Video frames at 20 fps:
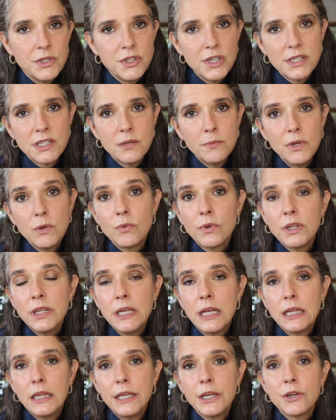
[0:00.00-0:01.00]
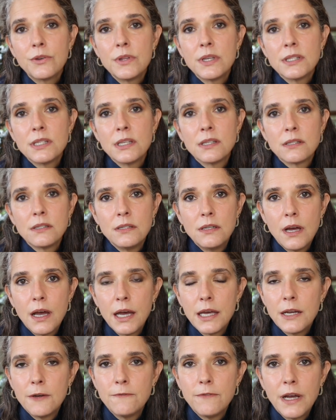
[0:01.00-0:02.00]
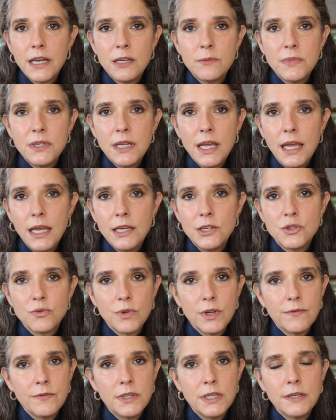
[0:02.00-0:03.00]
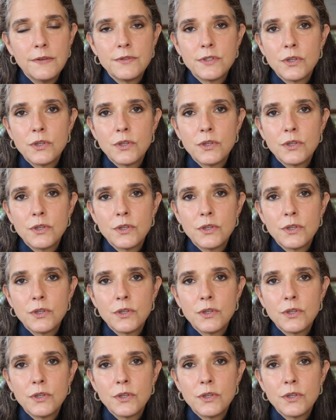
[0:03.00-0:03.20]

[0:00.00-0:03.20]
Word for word: But just to be really clear, this is not a vitamin A derivative,